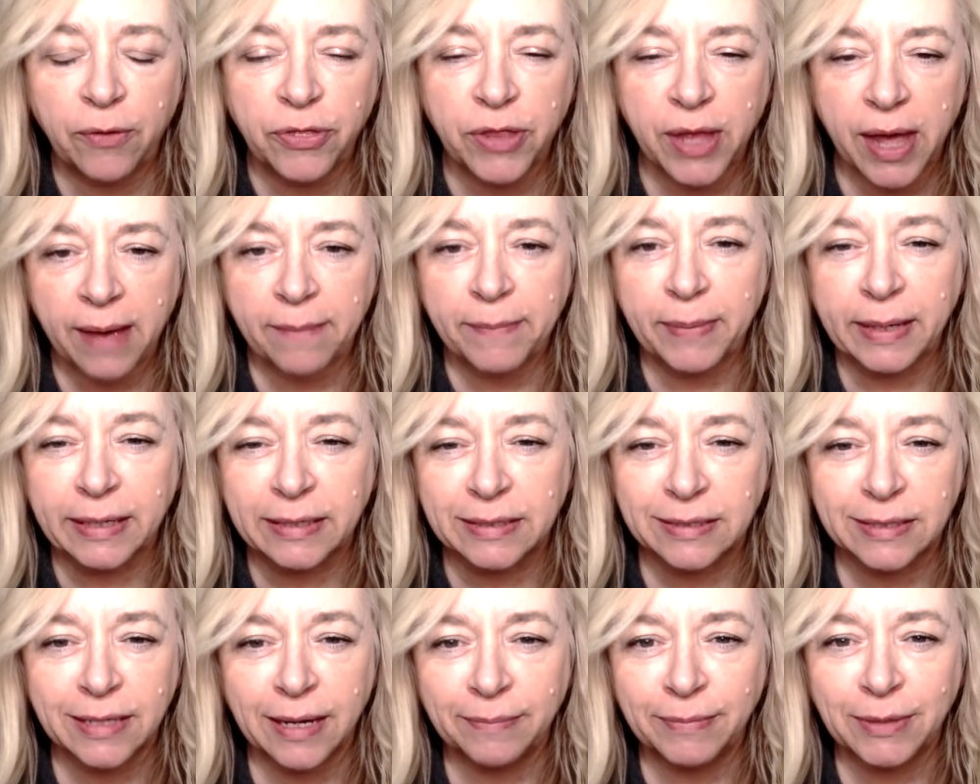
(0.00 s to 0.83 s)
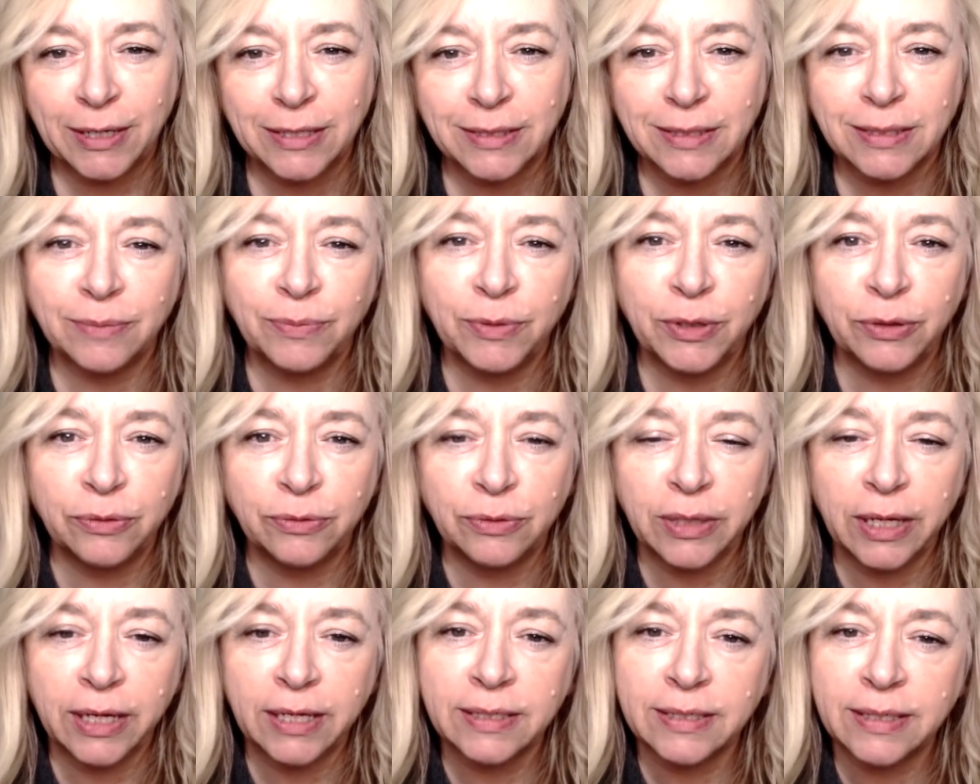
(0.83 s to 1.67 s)
that, because I'm not someone
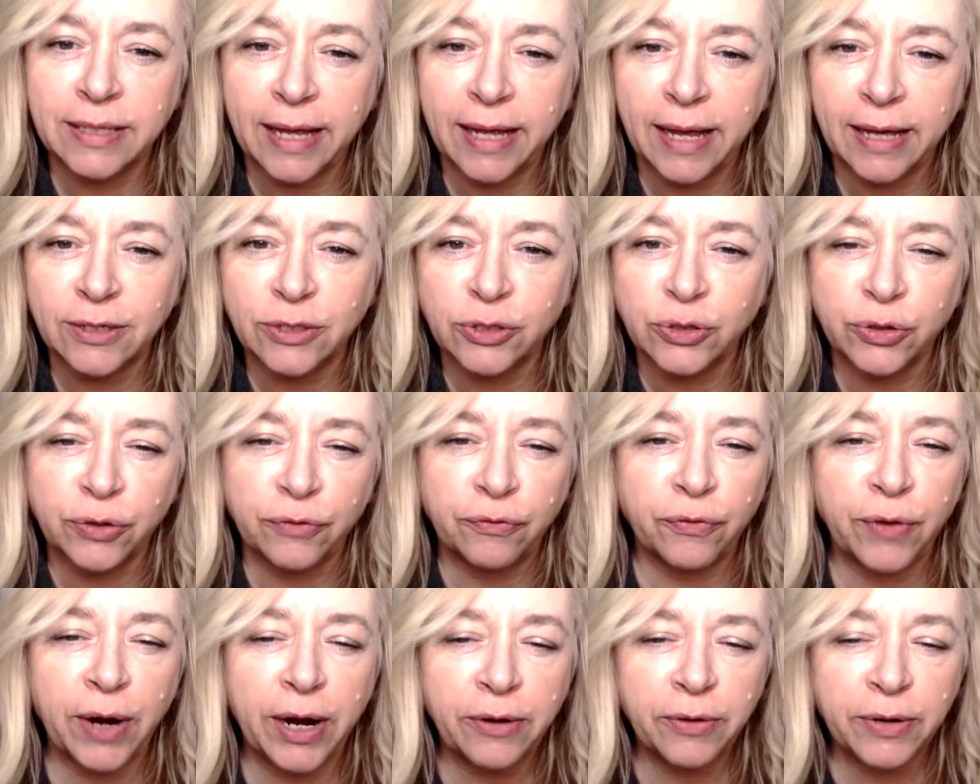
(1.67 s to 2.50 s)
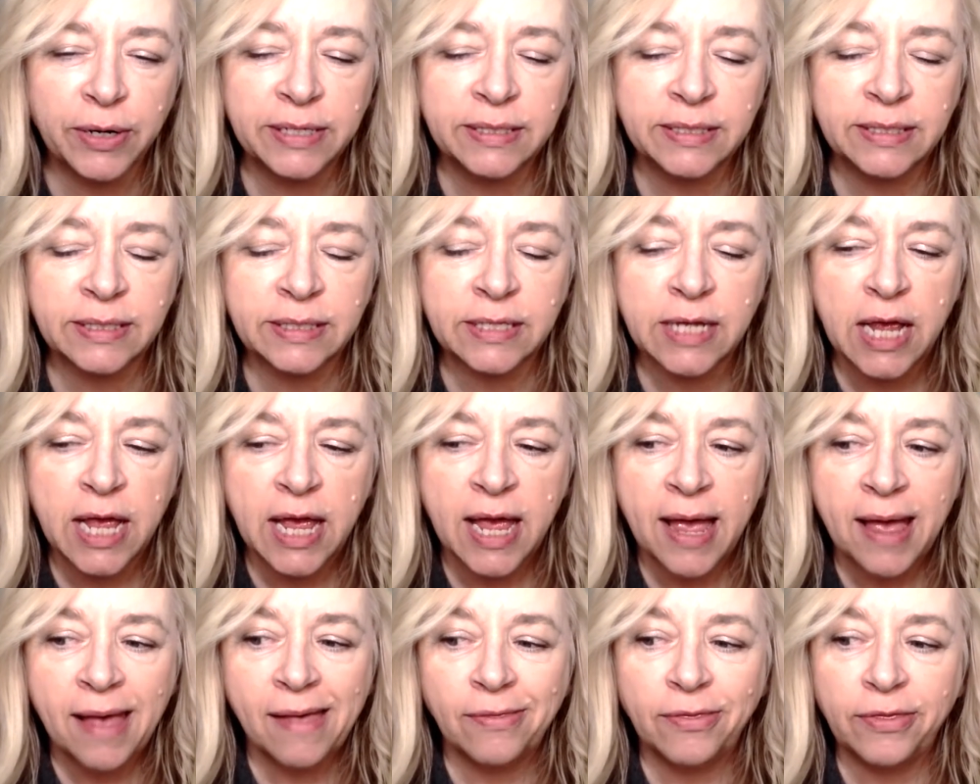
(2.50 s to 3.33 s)
who likes the extra fragrance,
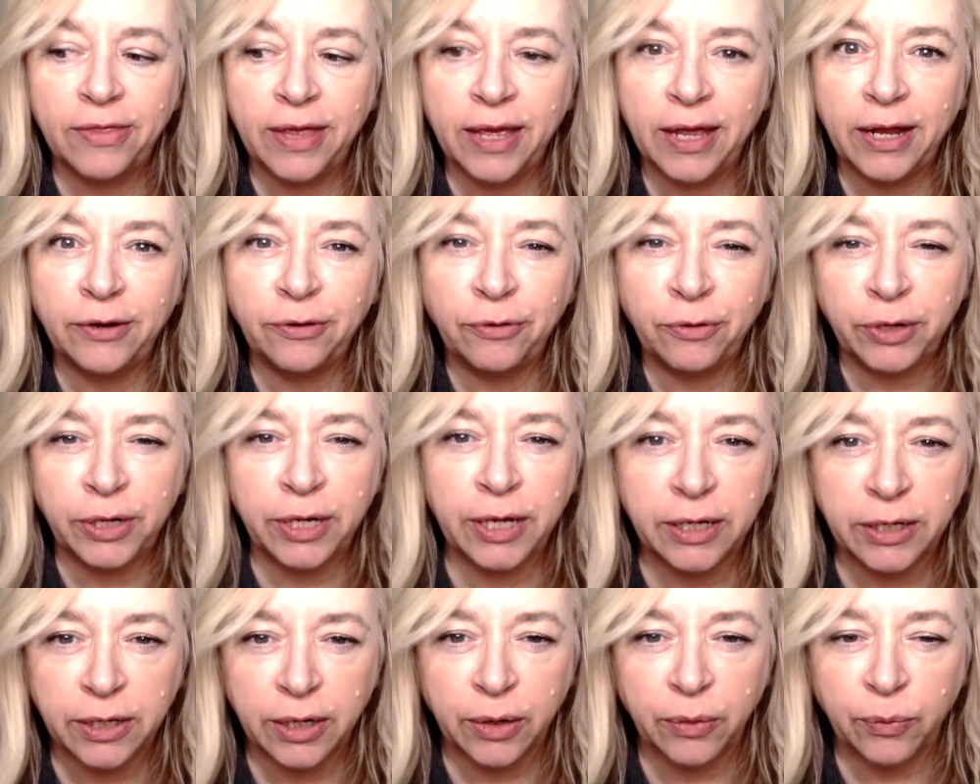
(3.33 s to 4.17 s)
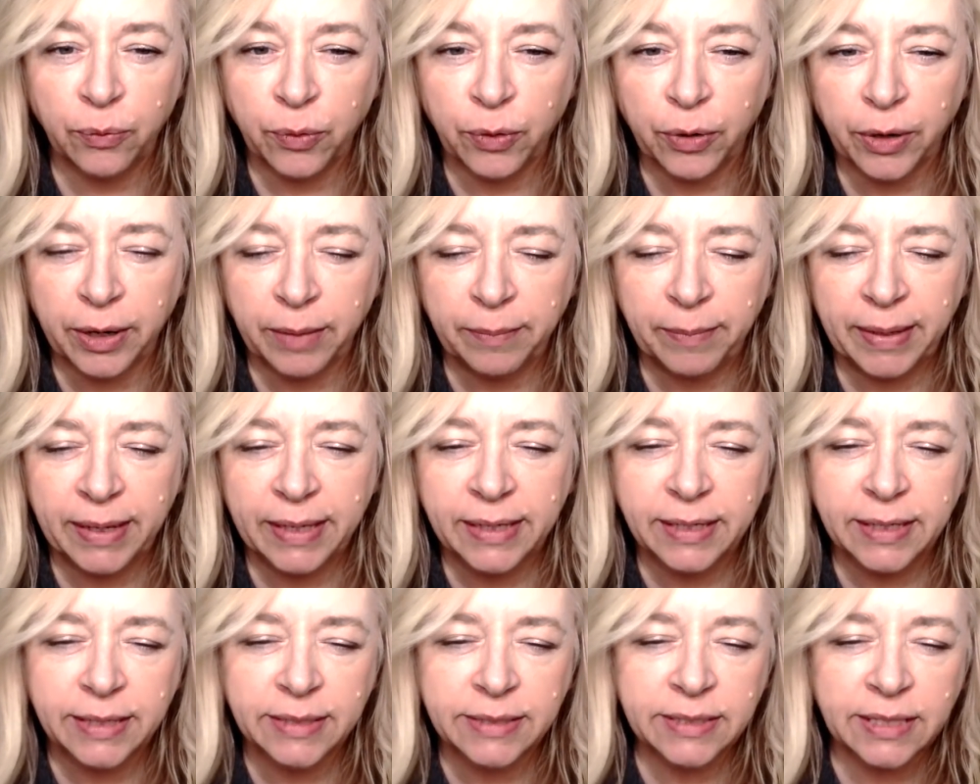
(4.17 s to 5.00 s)
then you need not worry
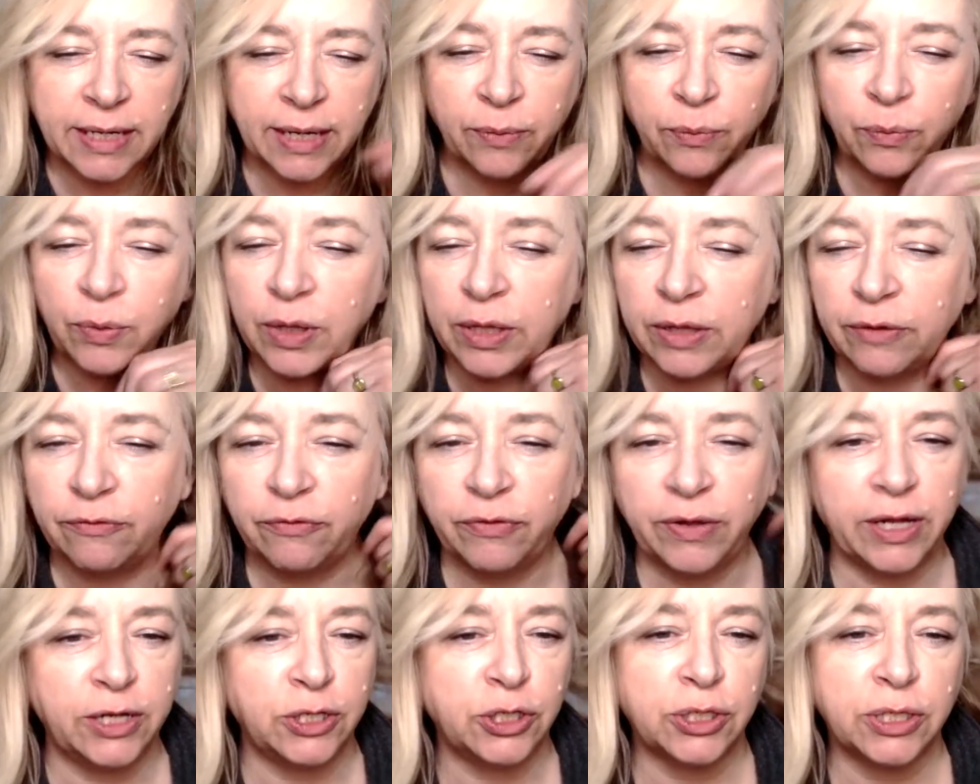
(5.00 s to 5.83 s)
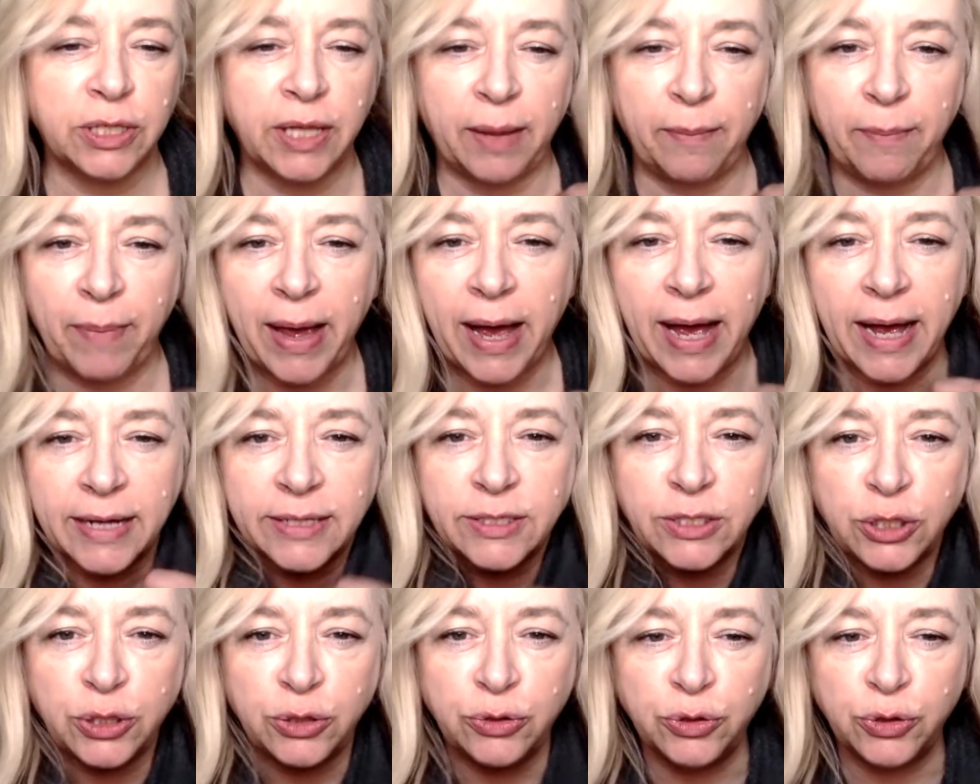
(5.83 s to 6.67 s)
because it will eventually
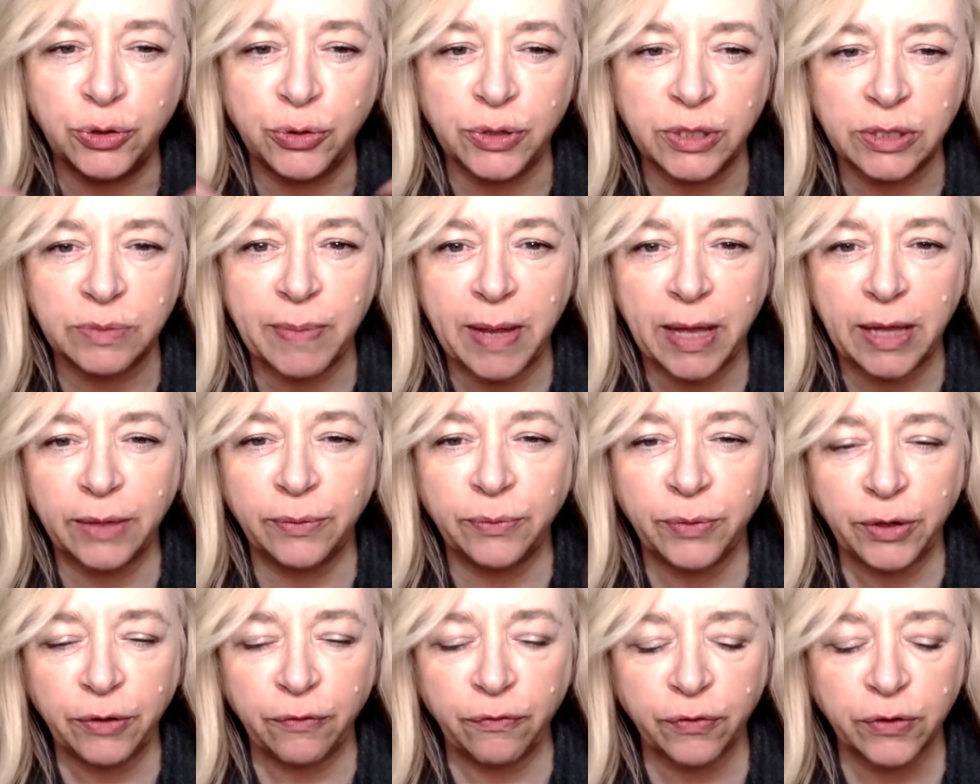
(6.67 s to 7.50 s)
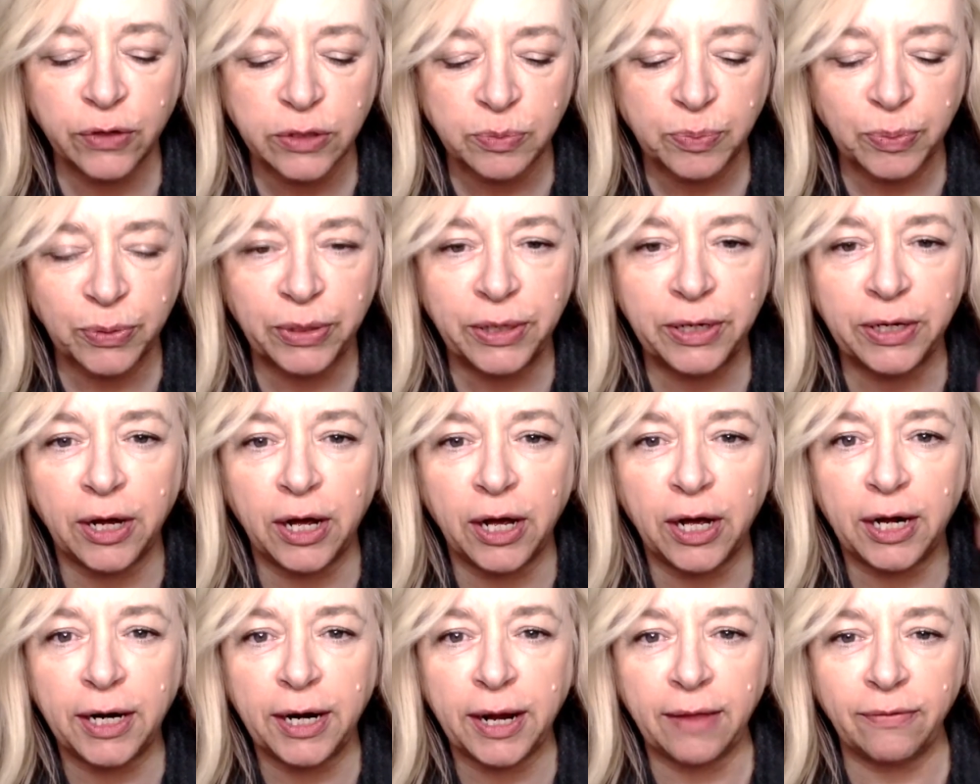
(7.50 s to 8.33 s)
pass. You do smell it when you first put it
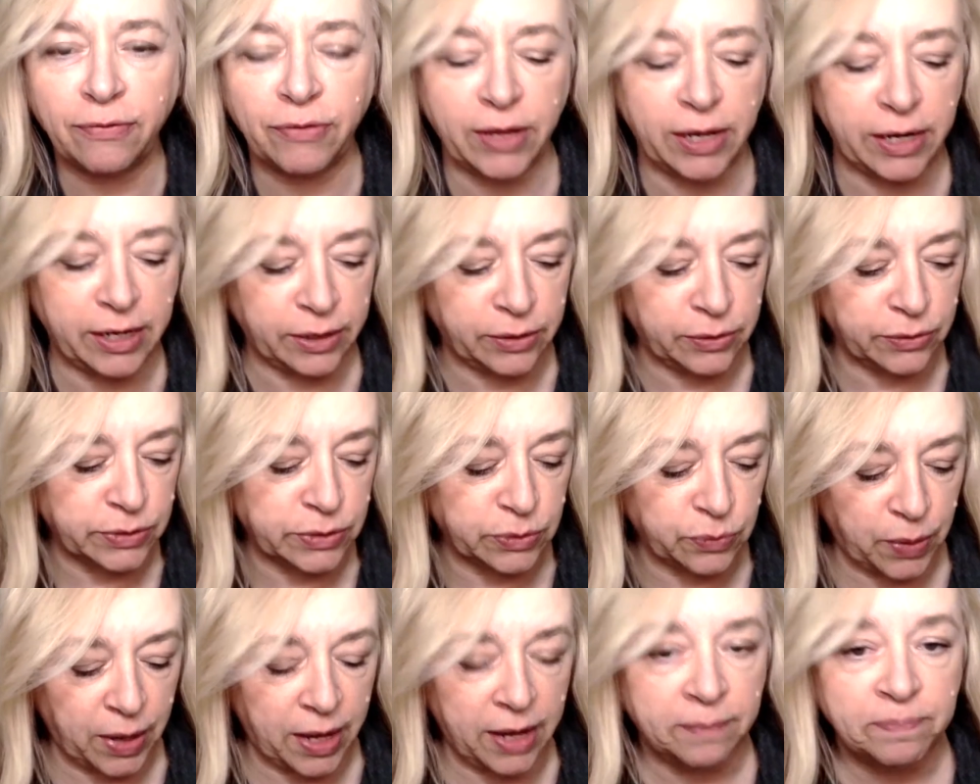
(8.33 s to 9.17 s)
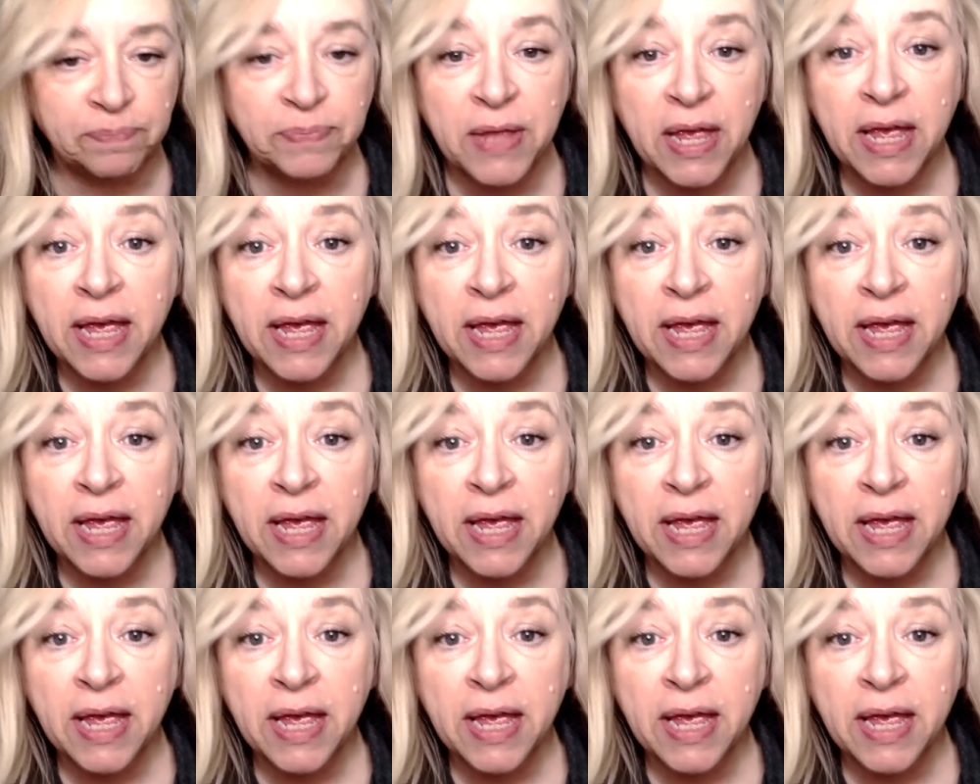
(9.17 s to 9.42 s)
on and then it goes away.